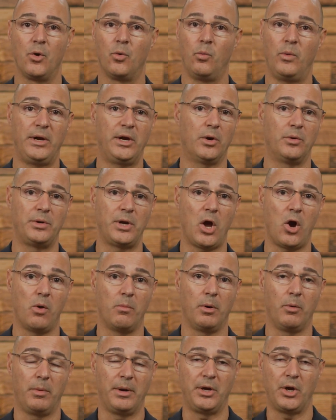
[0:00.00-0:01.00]
We don't know,
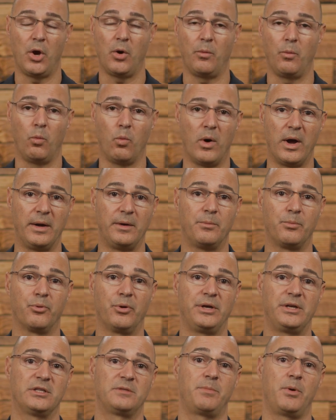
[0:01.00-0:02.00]
but we know one
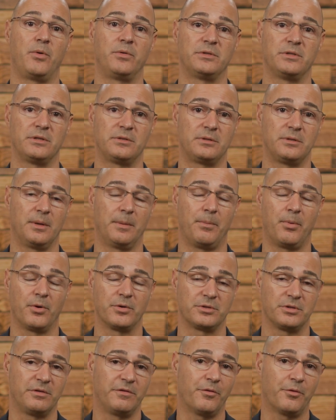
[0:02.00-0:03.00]
predisposes the
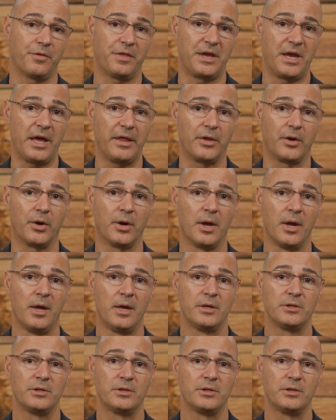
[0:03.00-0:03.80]
person for the other.